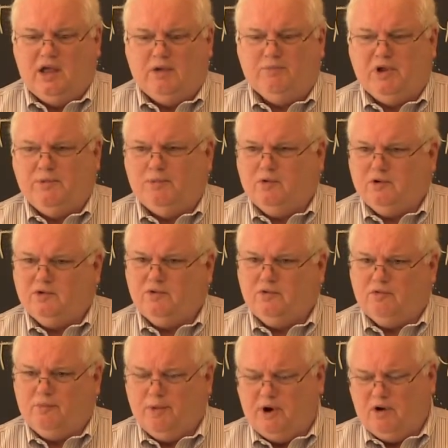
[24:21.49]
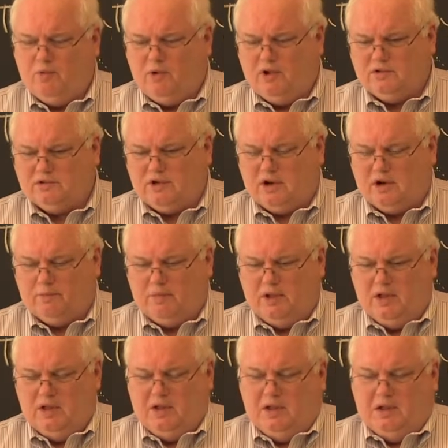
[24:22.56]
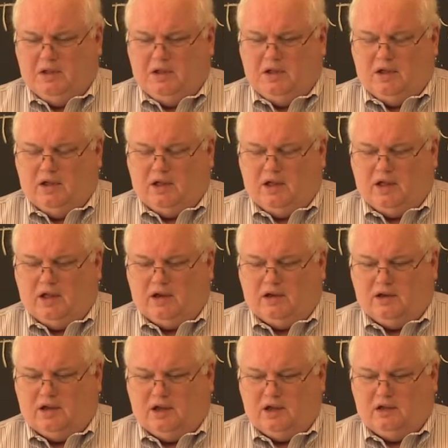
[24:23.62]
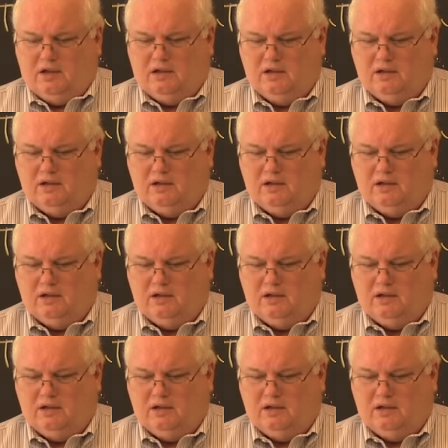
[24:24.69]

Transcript: And people are doing repair welds on them. And uh,